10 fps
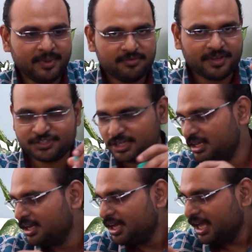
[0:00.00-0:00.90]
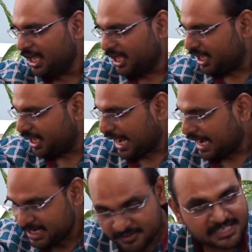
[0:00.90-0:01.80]
manufacturing.
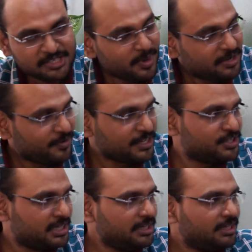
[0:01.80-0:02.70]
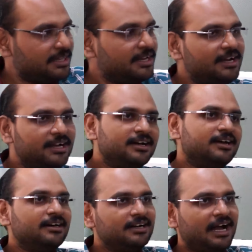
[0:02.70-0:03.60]
And divisive manufacturing,
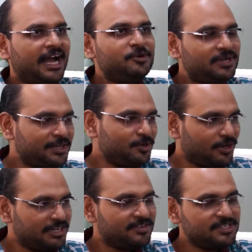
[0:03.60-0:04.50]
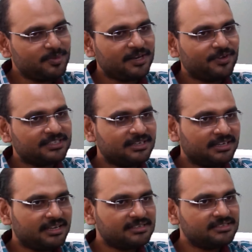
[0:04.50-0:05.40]
I would like to call divisive
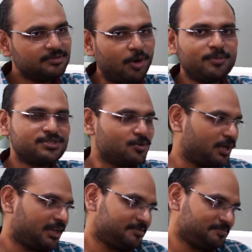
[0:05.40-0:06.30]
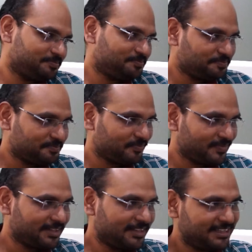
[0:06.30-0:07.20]
manufacturing as mom's cooking.
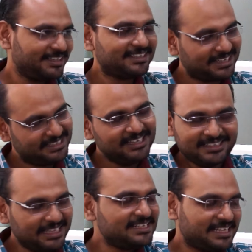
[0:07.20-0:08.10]
Right, that's